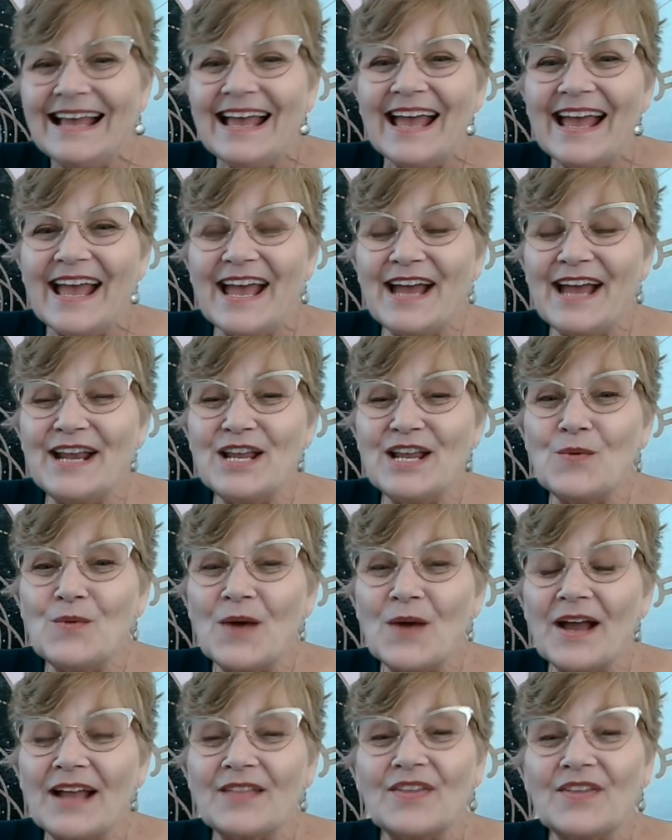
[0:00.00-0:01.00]

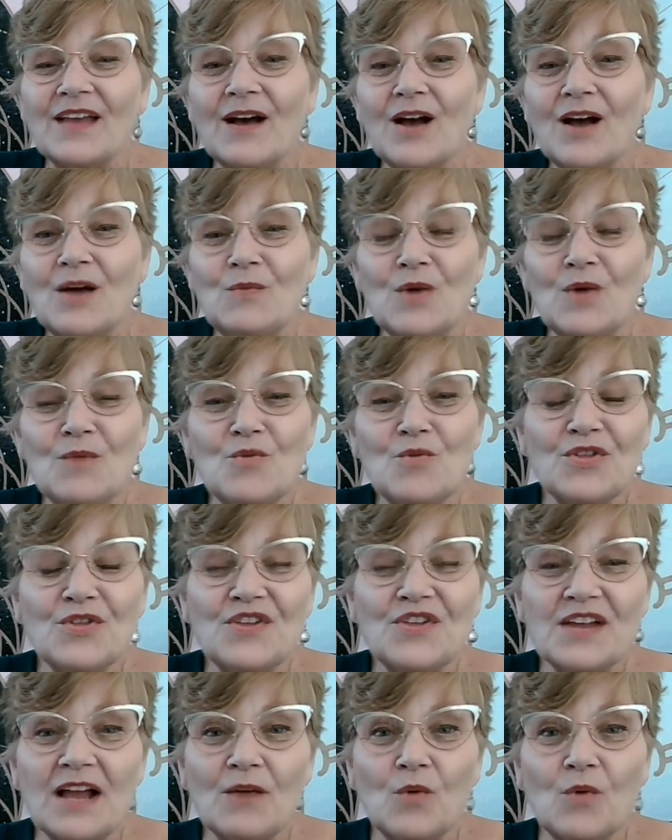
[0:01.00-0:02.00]
Anyway, one more
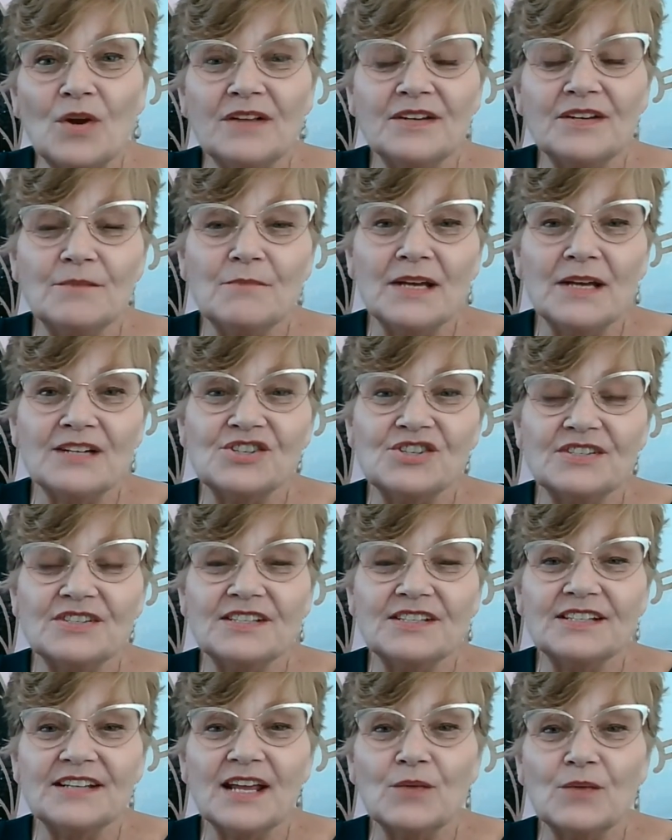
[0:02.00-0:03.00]
thing I wanted to mention
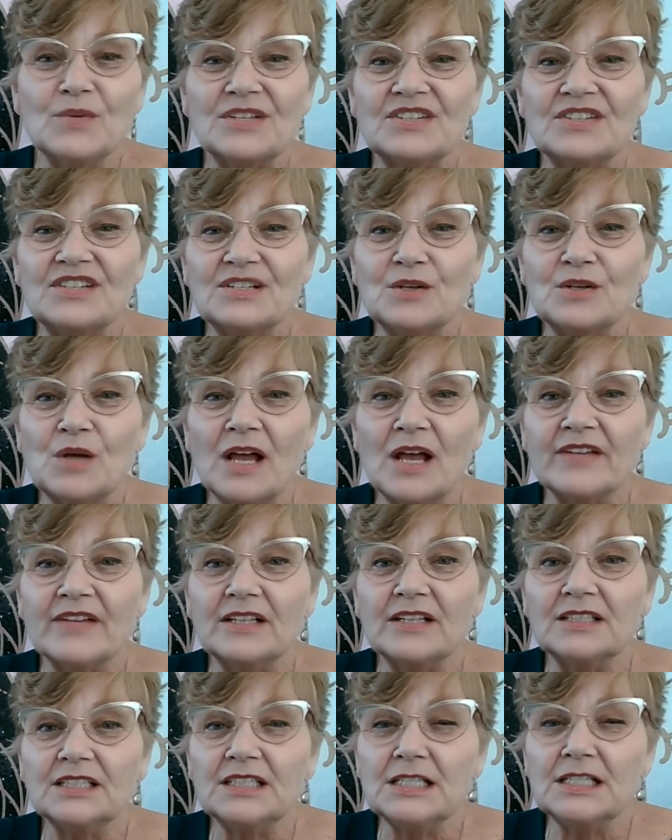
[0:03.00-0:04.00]
today, we still have a
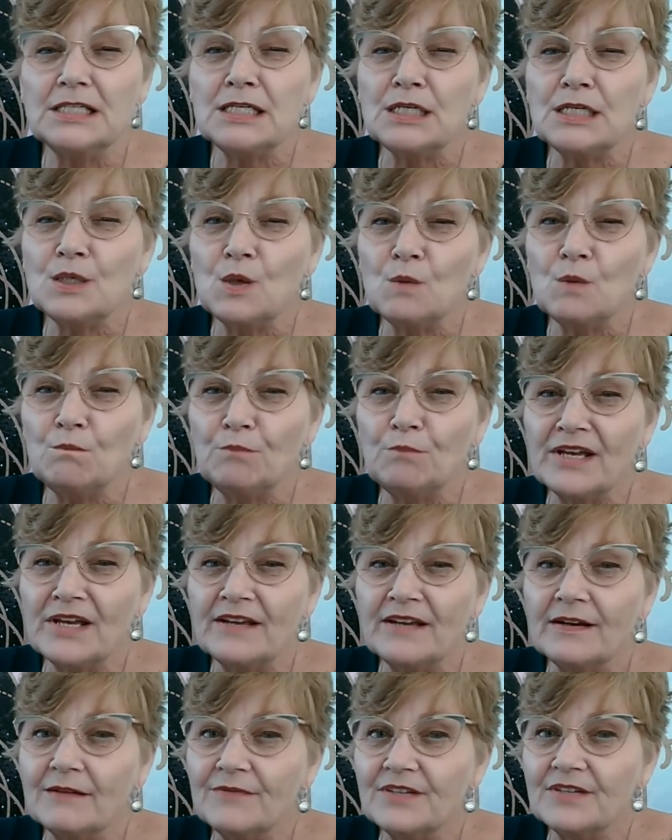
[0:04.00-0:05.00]
little
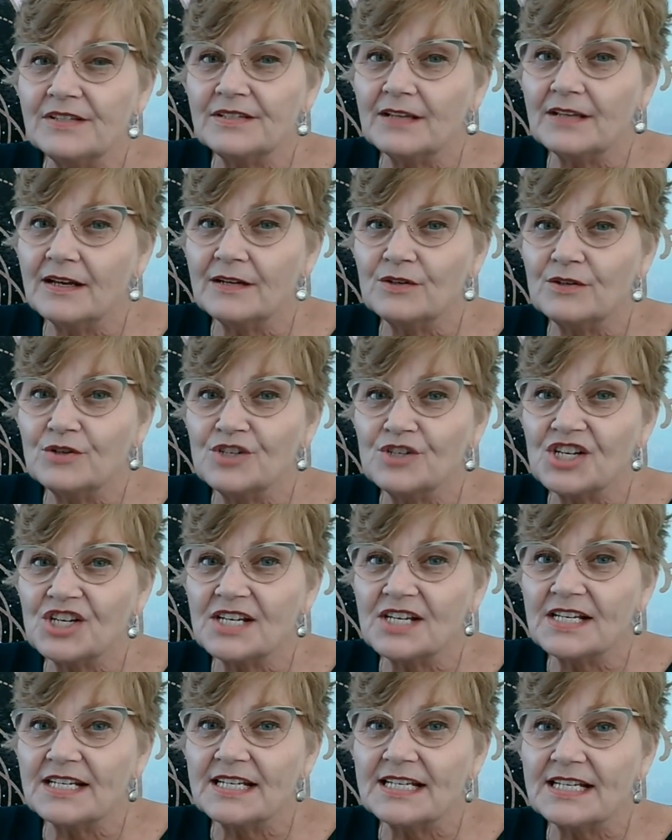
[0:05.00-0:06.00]
bit of this
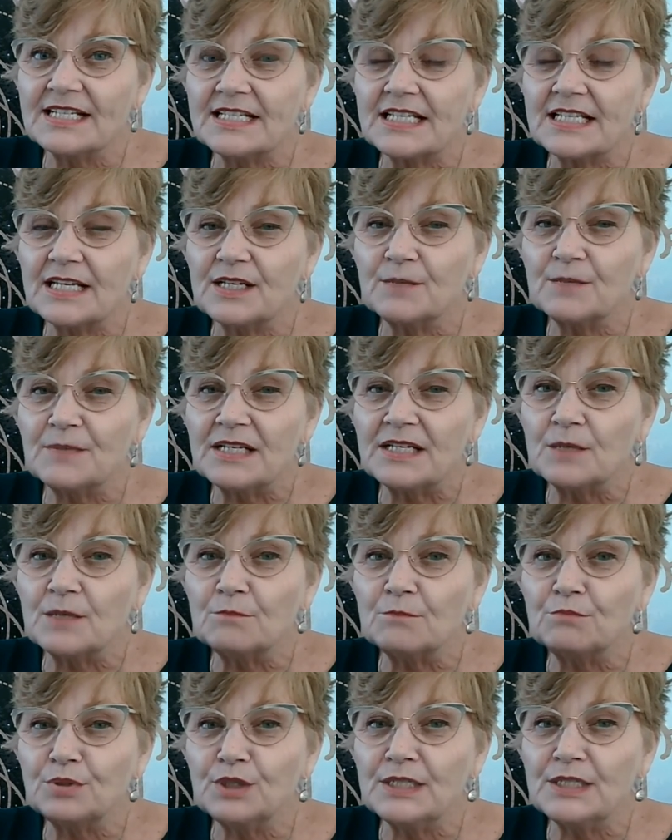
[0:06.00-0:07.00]
energy. It's going to be
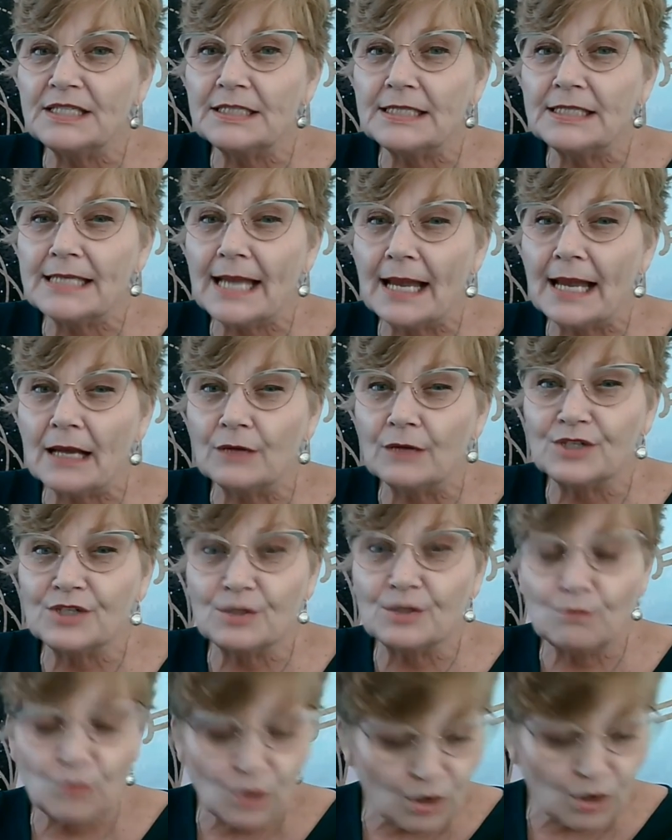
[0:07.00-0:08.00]
completely out
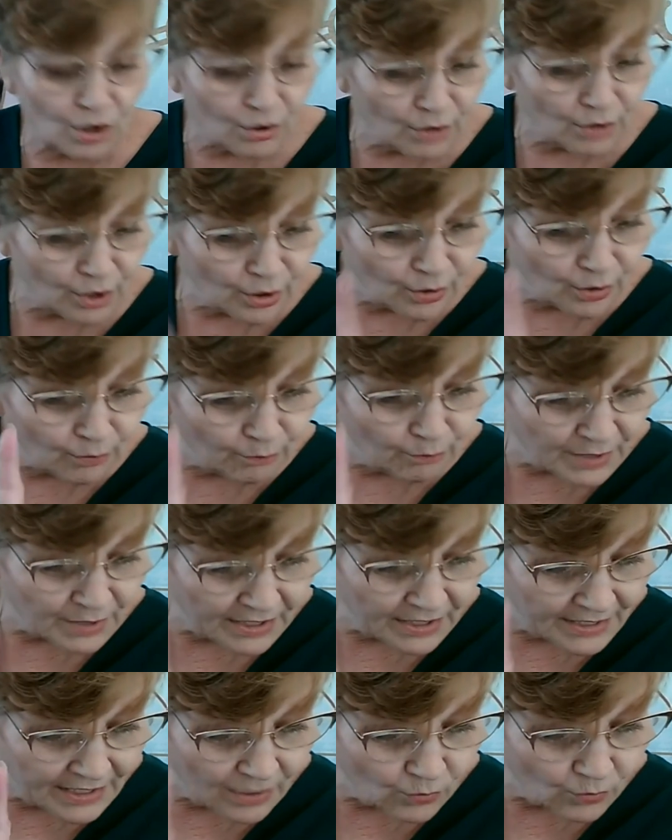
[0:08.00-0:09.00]
tomorrow,
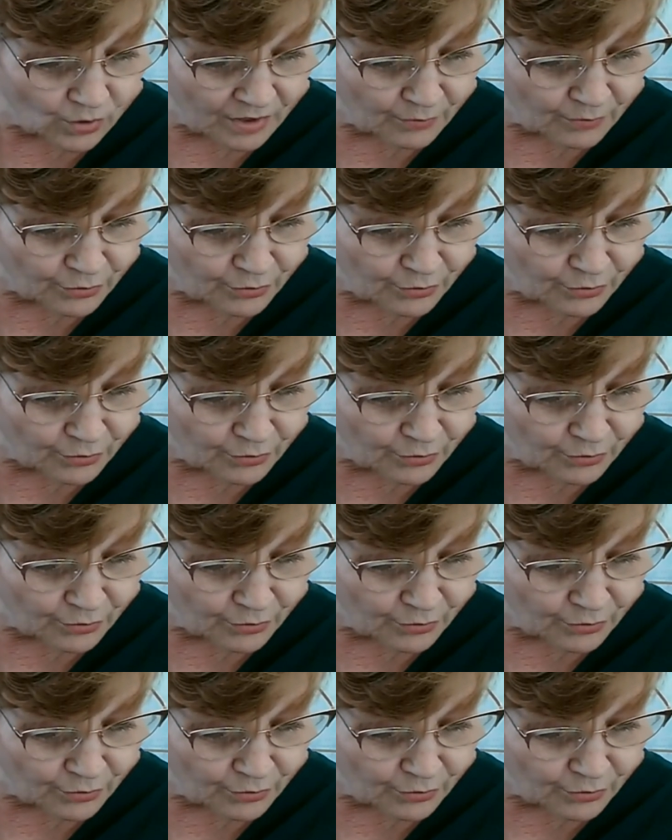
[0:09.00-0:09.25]
but I want to